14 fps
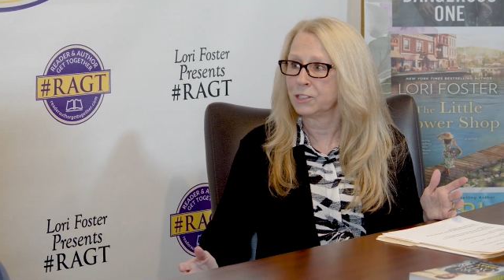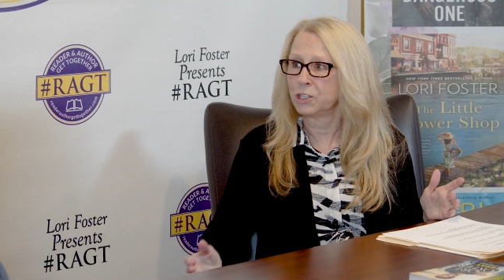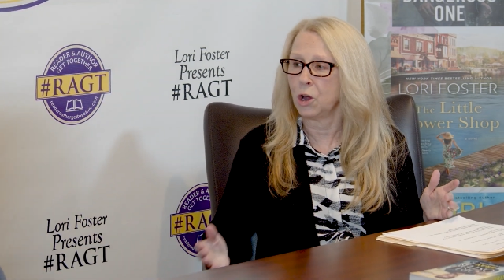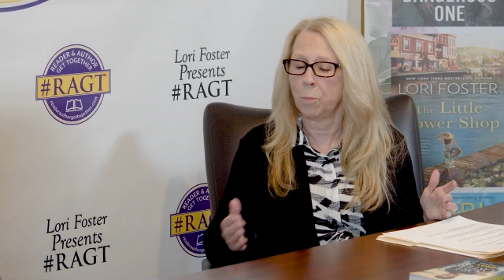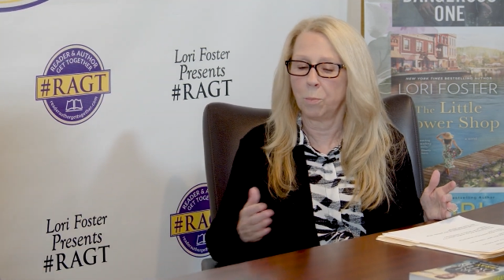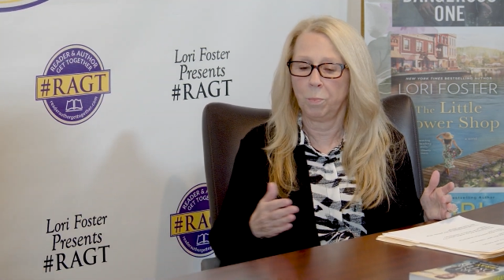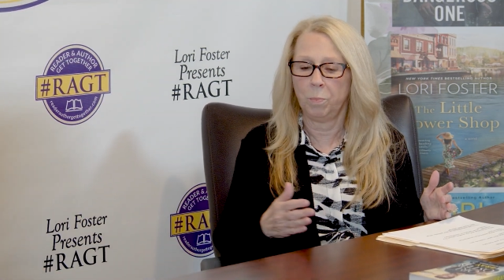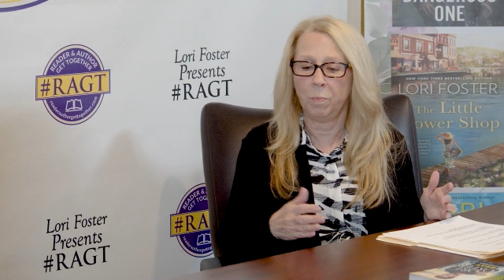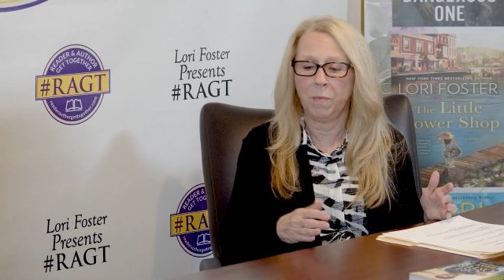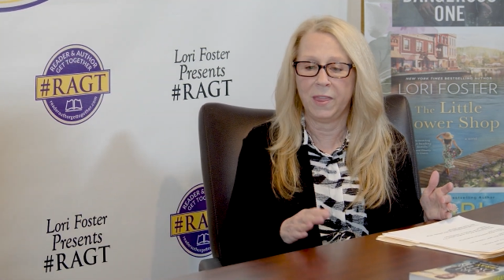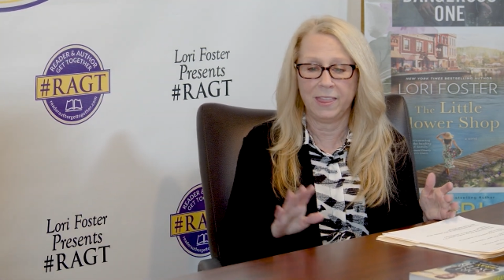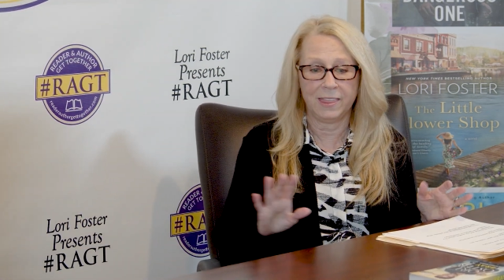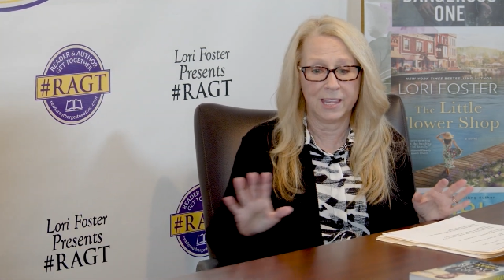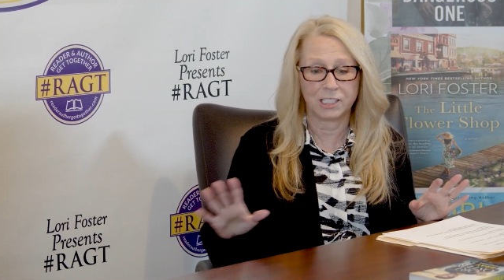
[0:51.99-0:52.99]
So
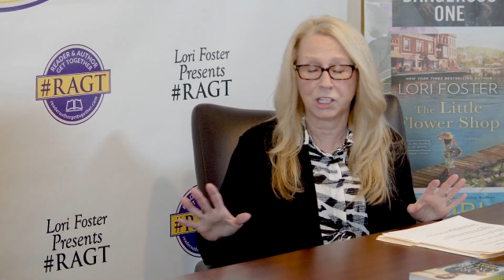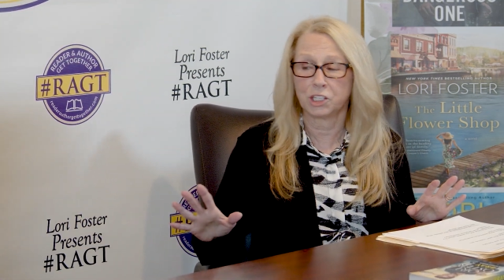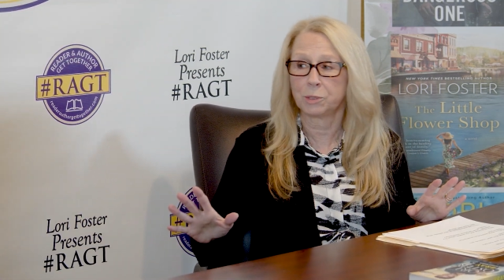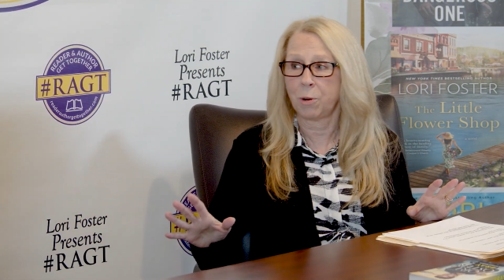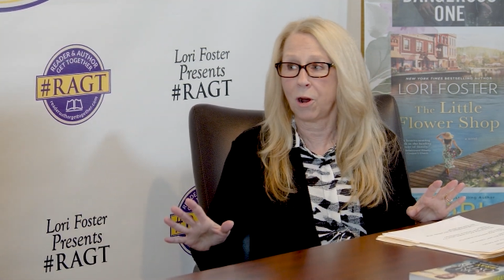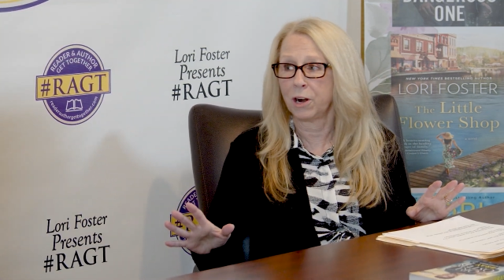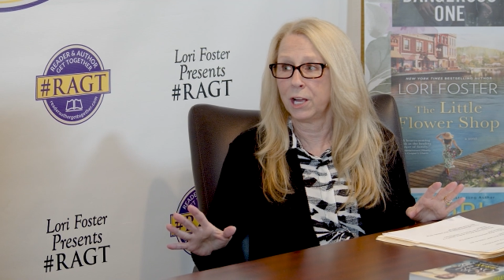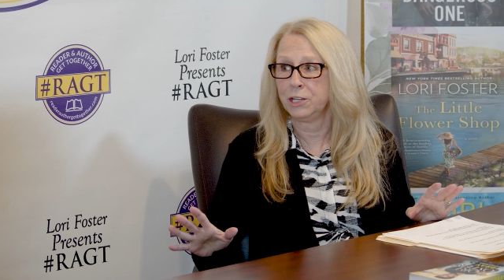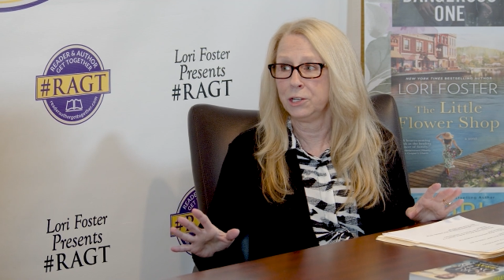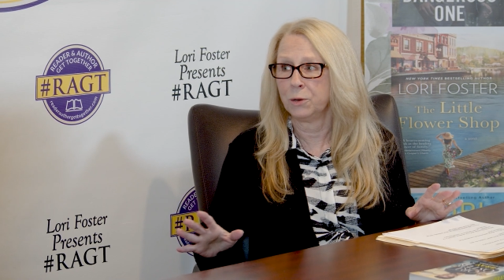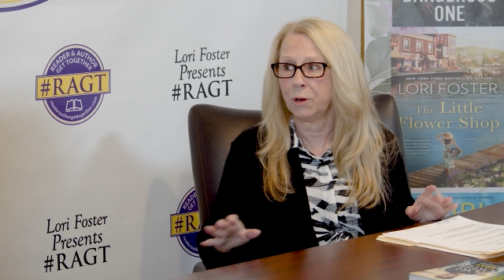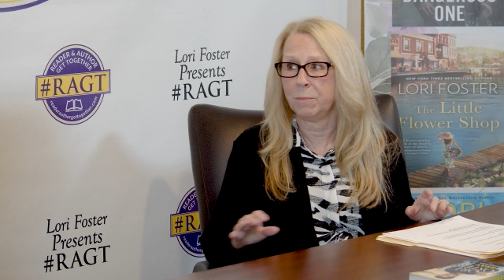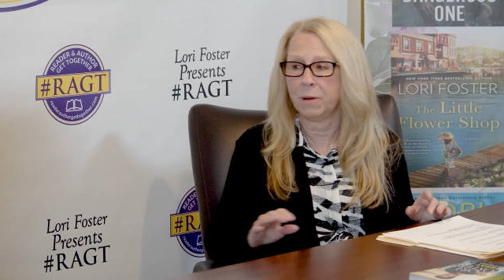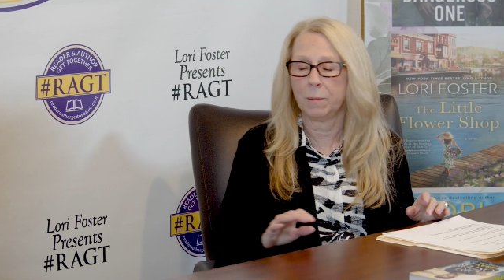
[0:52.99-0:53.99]
this is the part I
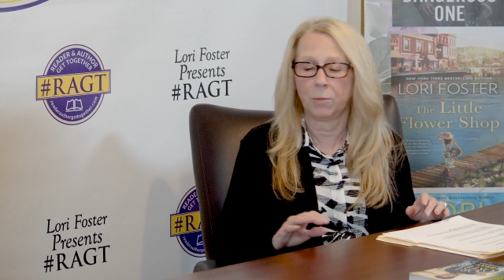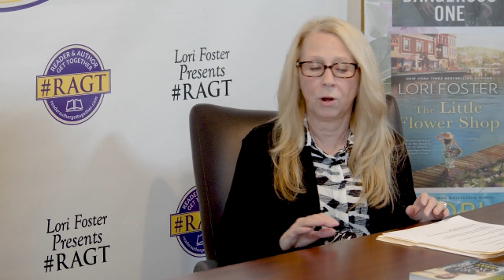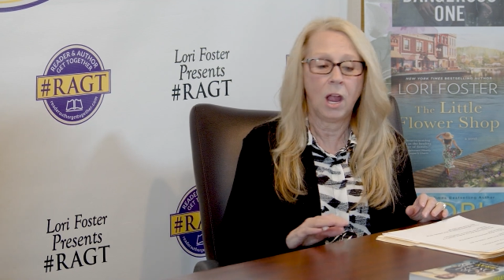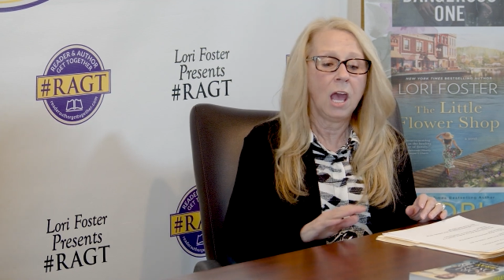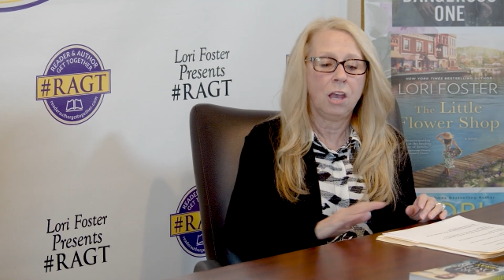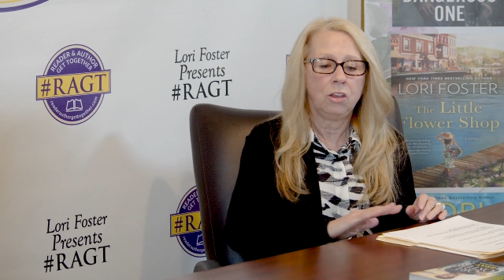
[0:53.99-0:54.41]
do remember.